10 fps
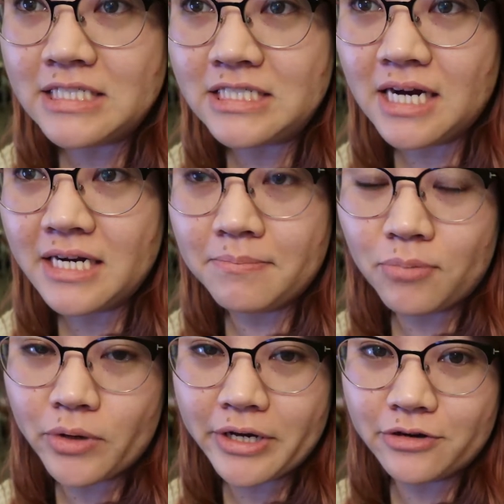Johnny
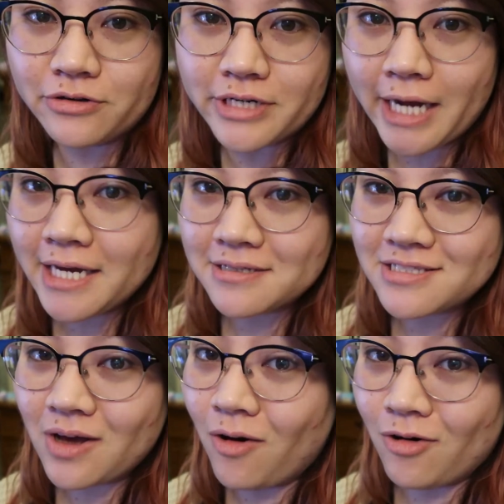Boy
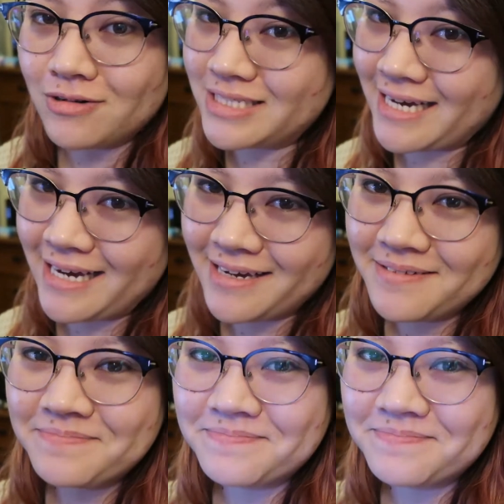Creates all day.